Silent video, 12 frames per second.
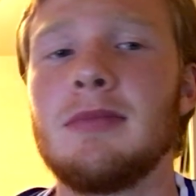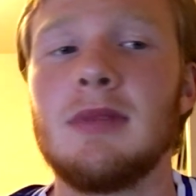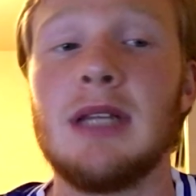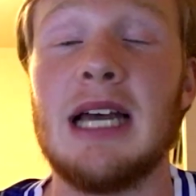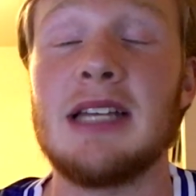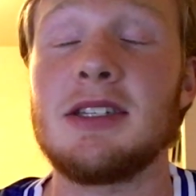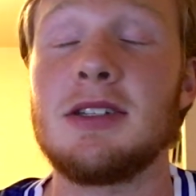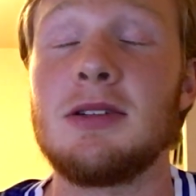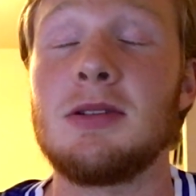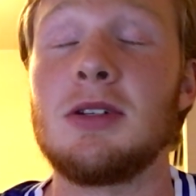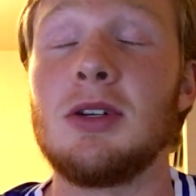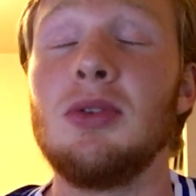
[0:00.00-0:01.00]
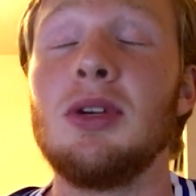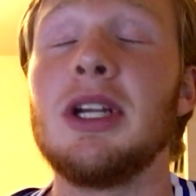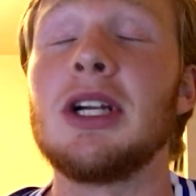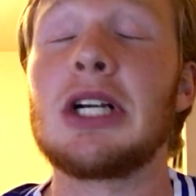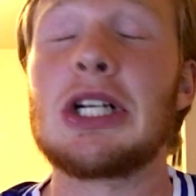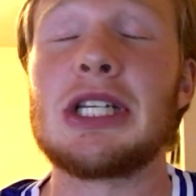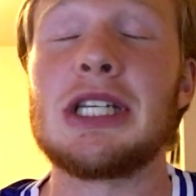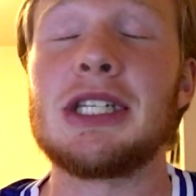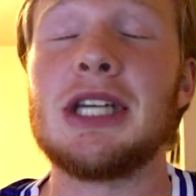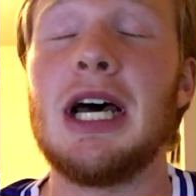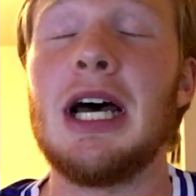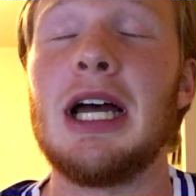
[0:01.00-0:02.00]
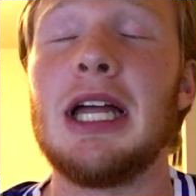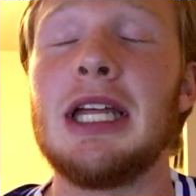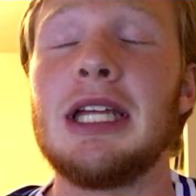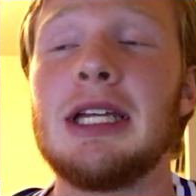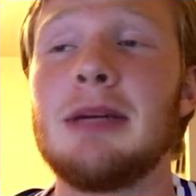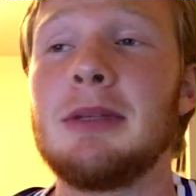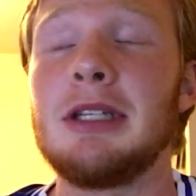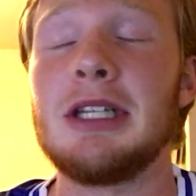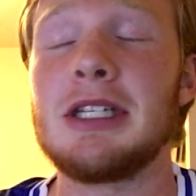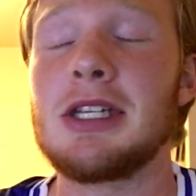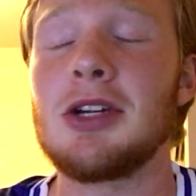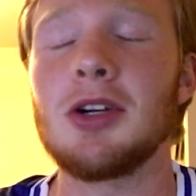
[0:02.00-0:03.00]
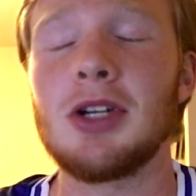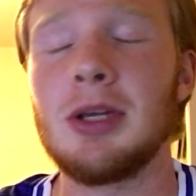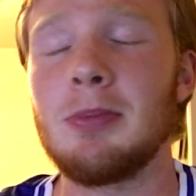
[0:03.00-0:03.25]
Last 2 years is nigh. I mean, this year